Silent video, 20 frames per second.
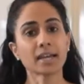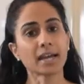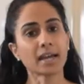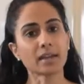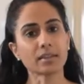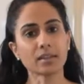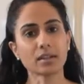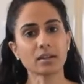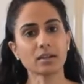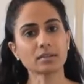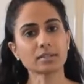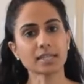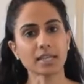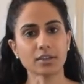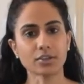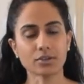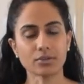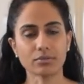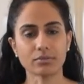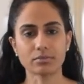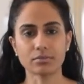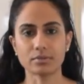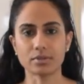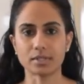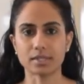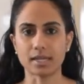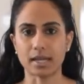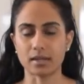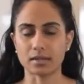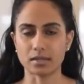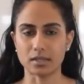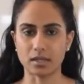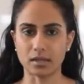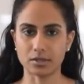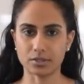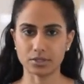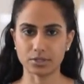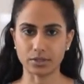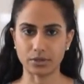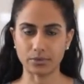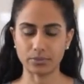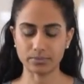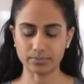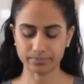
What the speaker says: and then I'll take you through the technique too.